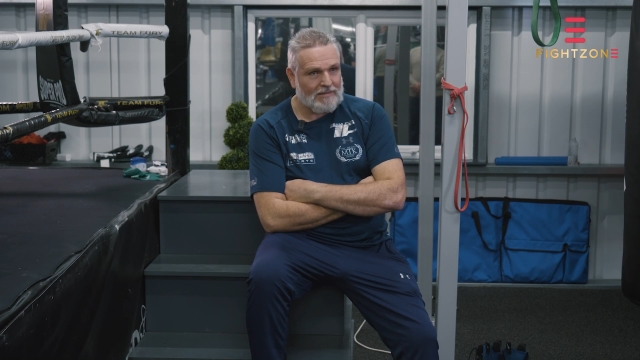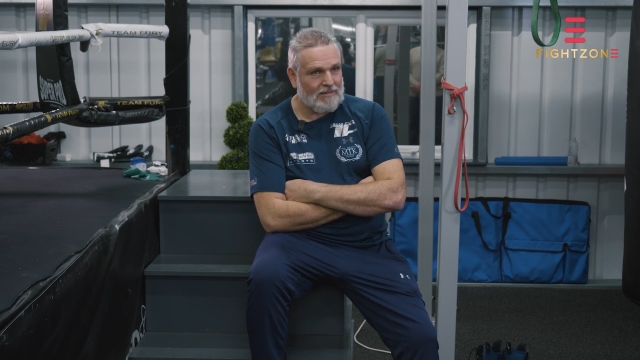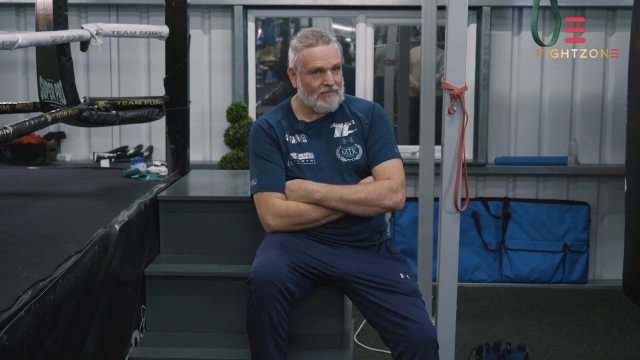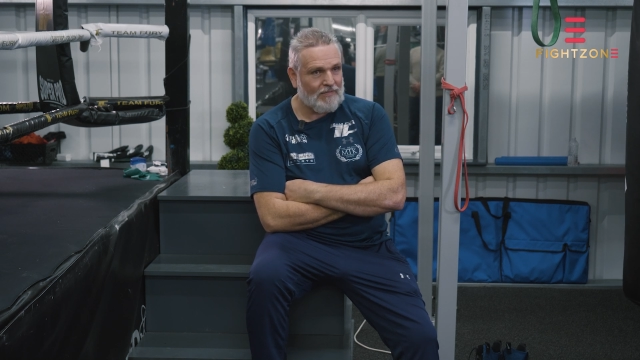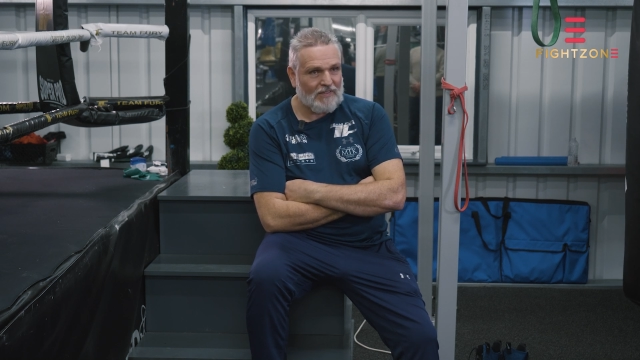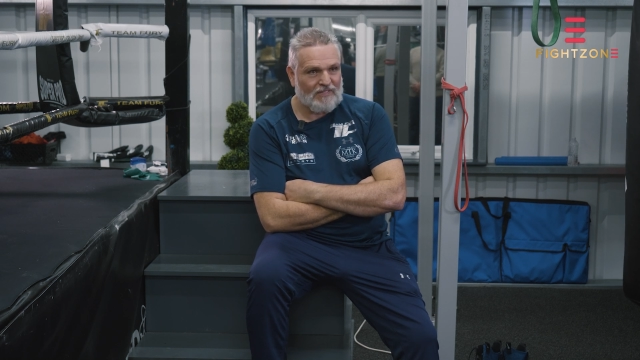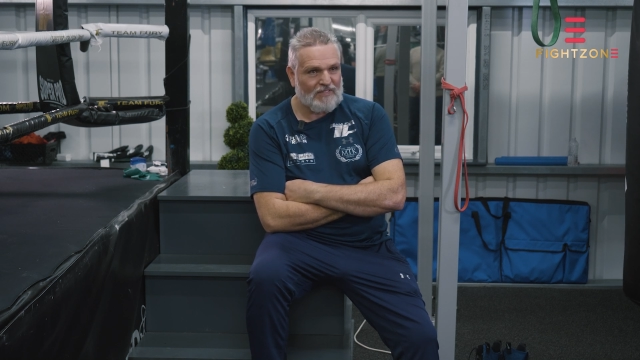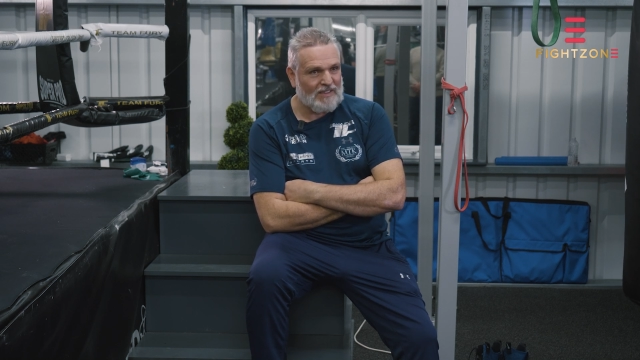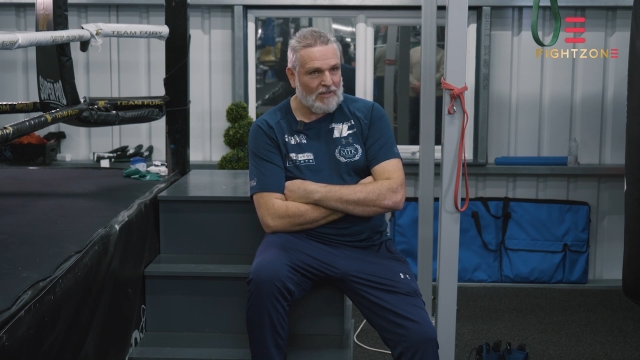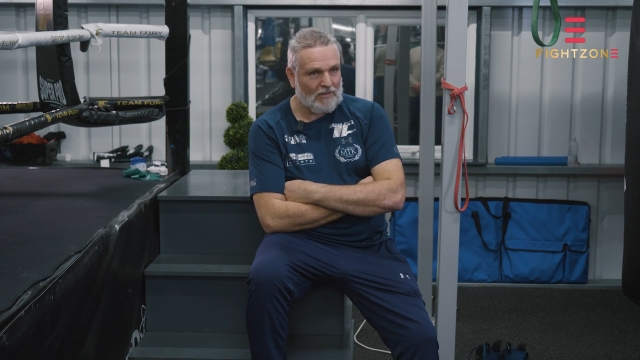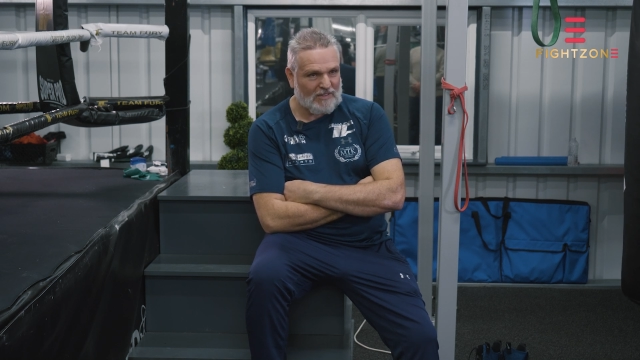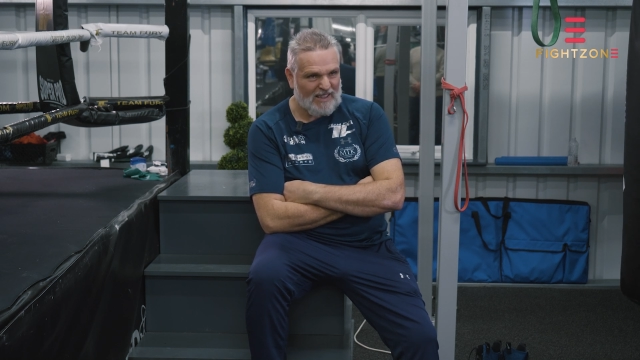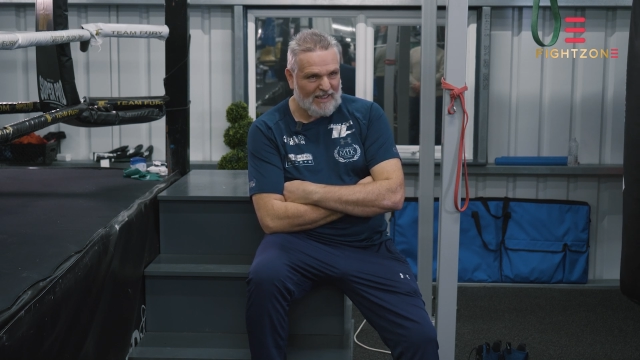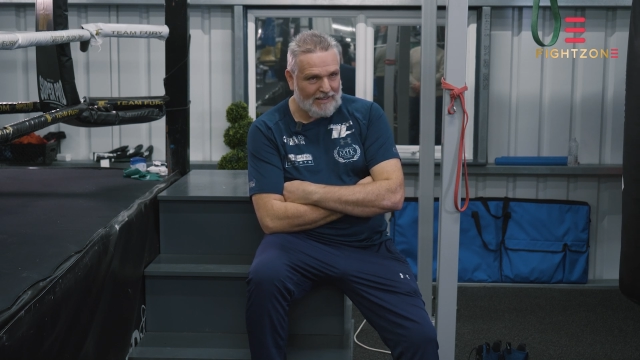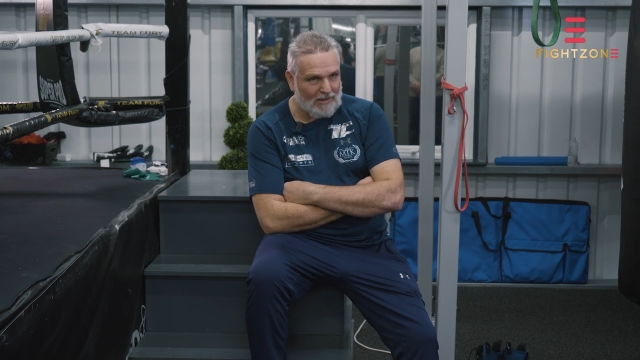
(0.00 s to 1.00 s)
50
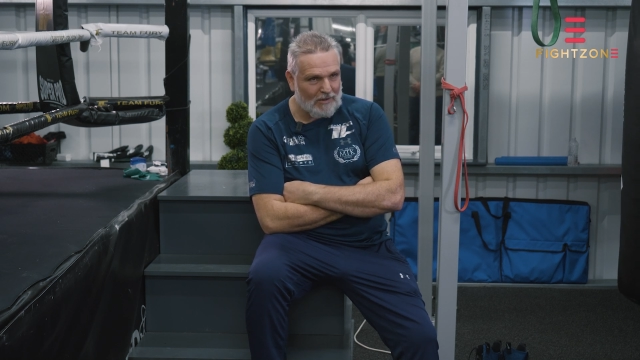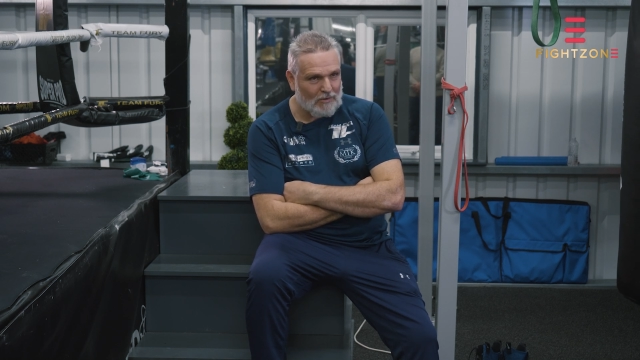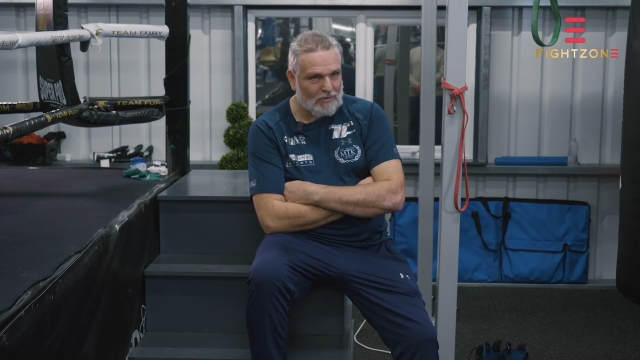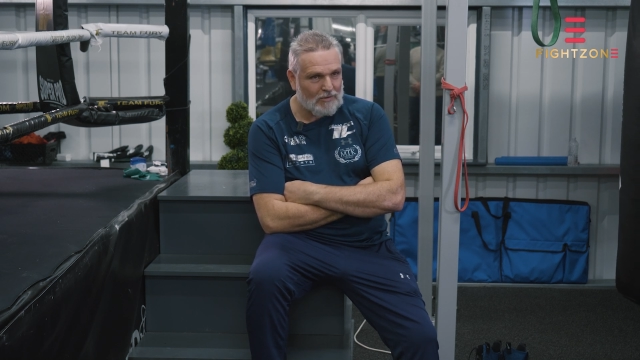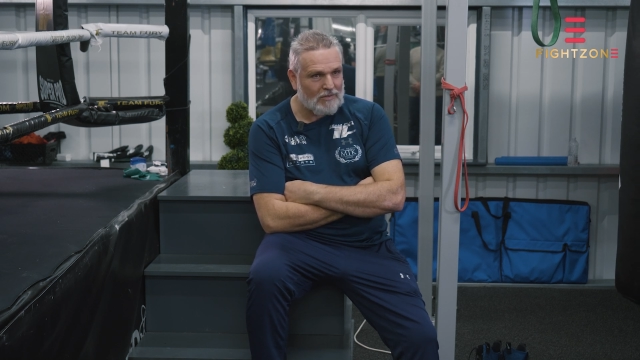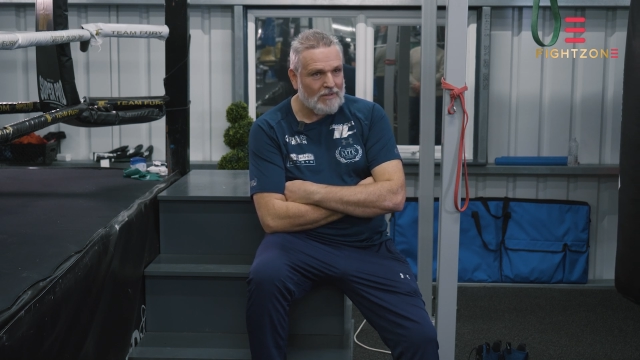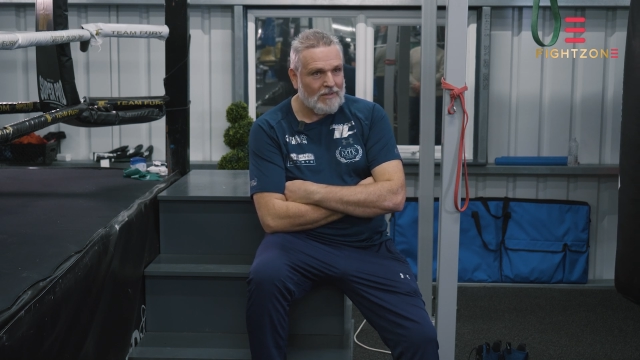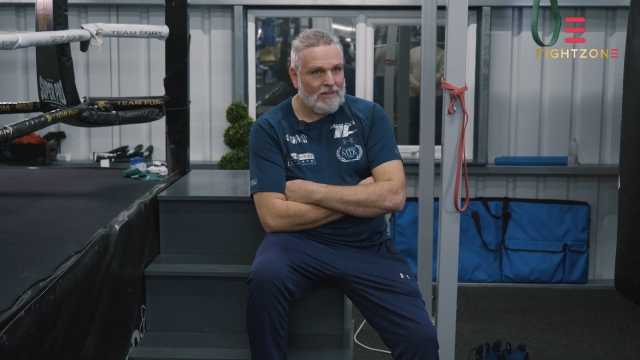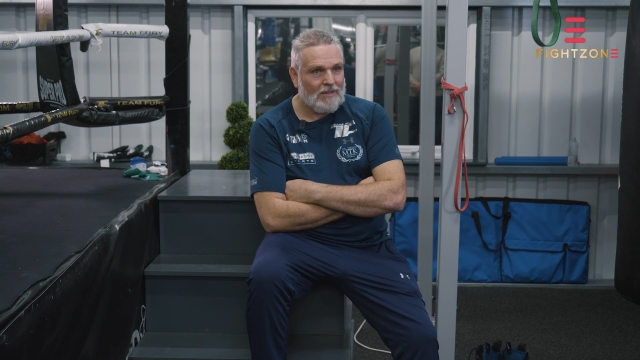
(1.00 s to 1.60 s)
odd kilos,